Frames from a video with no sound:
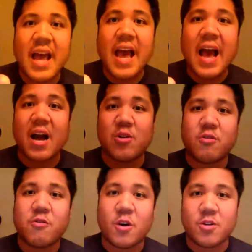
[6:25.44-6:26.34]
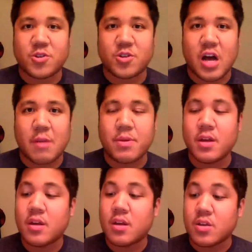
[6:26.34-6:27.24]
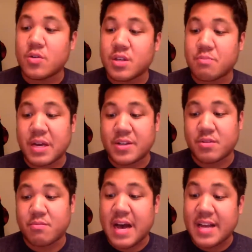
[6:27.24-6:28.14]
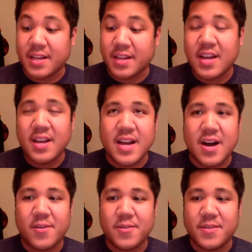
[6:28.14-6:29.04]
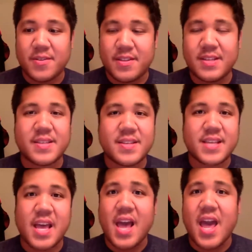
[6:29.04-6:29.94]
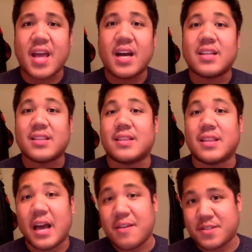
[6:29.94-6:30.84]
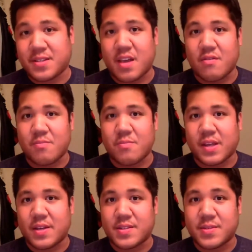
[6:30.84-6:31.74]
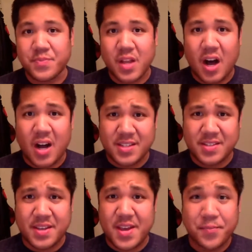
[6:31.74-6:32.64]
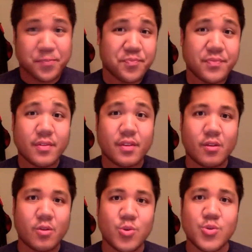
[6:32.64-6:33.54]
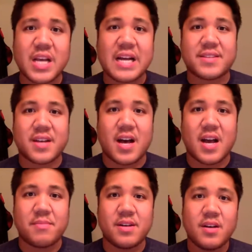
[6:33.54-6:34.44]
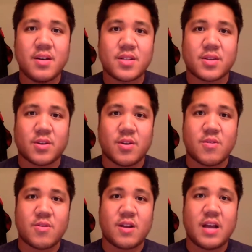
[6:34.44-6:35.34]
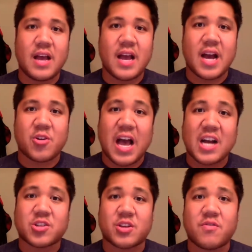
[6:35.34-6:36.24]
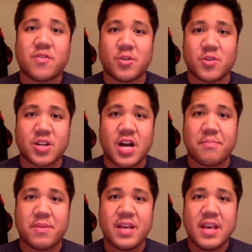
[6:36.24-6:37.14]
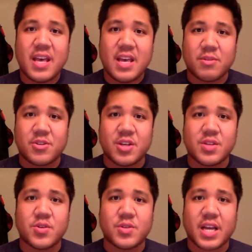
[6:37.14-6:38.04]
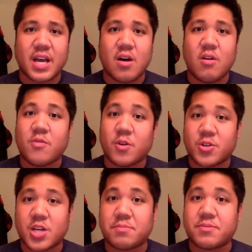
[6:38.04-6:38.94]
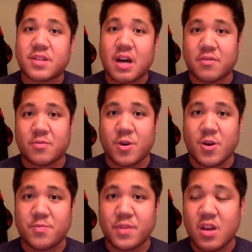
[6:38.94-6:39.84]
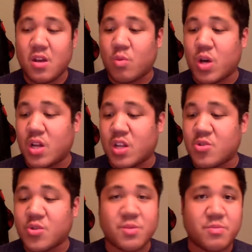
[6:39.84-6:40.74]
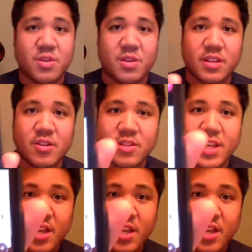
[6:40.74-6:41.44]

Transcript: how to Photoshop using Pixomatic. Now, this is a lifesaver because honestly, who's got time to learn how to actually Photoshop images using a Photoshop software when you could be literally